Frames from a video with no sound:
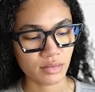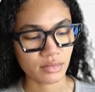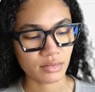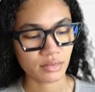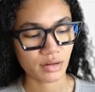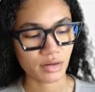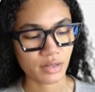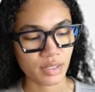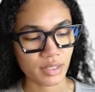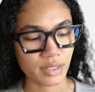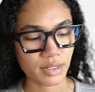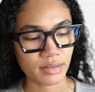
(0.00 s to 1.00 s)

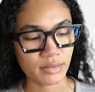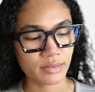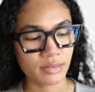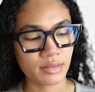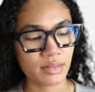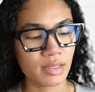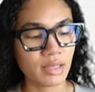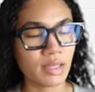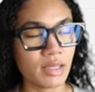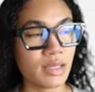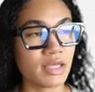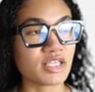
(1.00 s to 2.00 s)
REI.
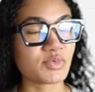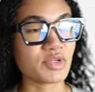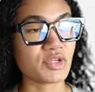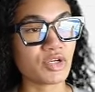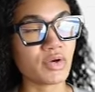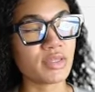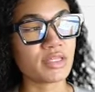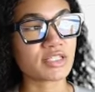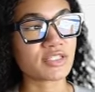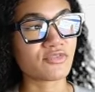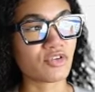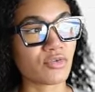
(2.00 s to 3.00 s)
He's been doing this
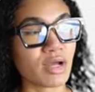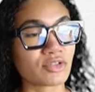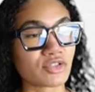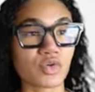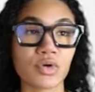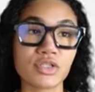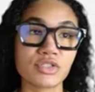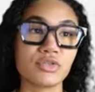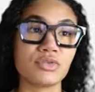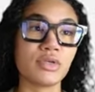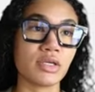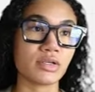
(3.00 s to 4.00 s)
for around 22
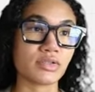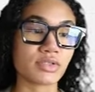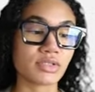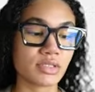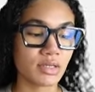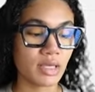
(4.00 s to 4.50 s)
years.